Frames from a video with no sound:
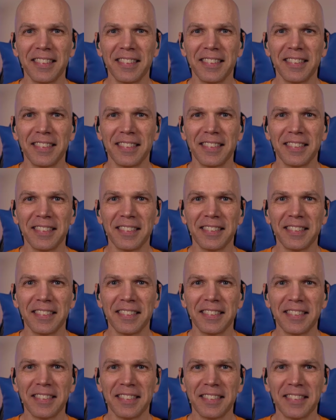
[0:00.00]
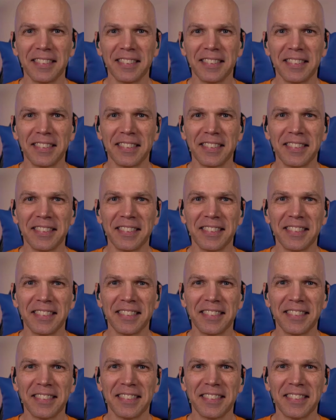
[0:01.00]

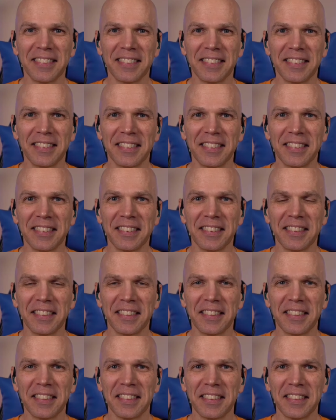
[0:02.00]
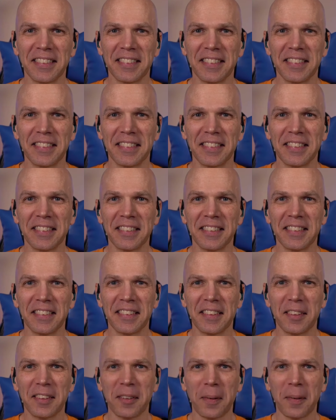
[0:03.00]

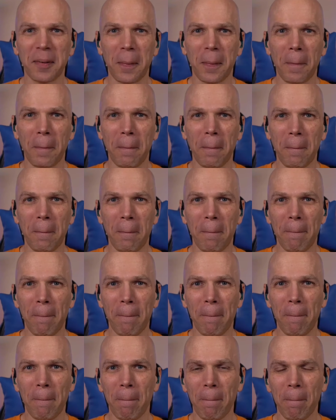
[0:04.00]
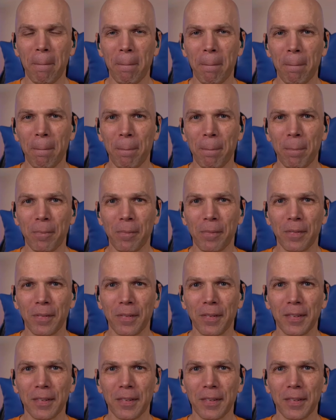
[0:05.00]
(not speaking)